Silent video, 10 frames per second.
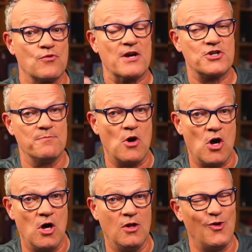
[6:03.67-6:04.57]
rush a
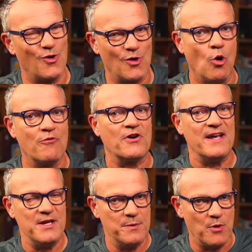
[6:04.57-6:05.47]
ball or
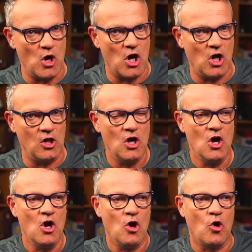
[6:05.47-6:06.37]
overhit a ball
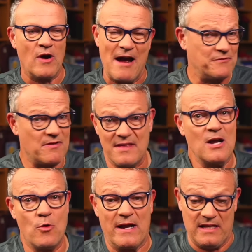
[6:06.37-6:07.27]
or have to
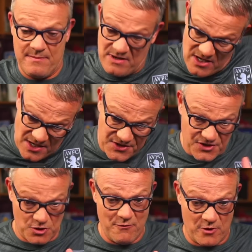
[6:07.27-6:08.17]
think quickly,
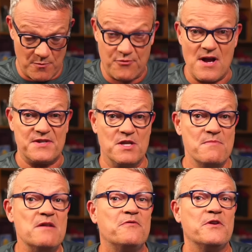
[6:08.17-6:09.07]
because you've compressed the
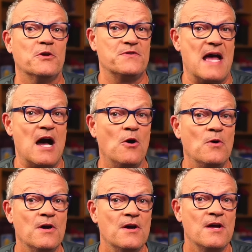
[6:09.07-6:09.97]
midfield
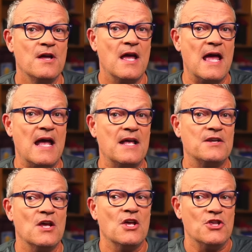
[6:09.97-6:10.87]
now
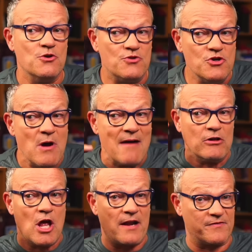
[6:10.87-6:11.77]
and you do have
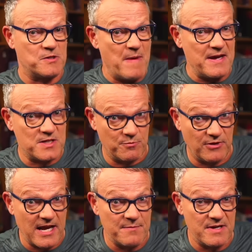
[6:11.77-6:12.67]
a lot of space to
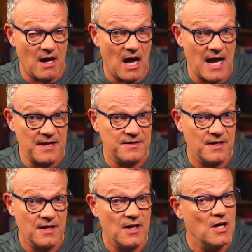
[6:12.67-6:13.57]
play in behind,